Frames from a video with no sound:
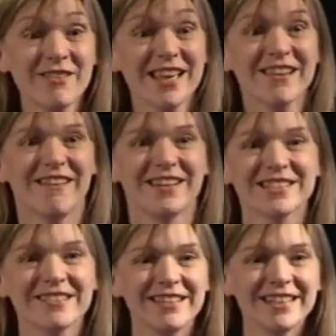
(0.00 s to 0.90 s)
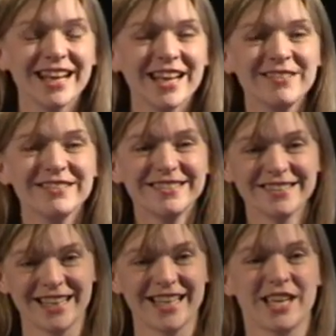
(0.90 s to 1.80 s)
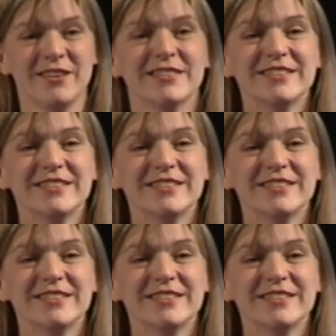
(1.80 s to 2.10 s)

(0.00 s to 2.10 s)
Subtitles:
Oh, there you are. Sorry. Hello. Thank you.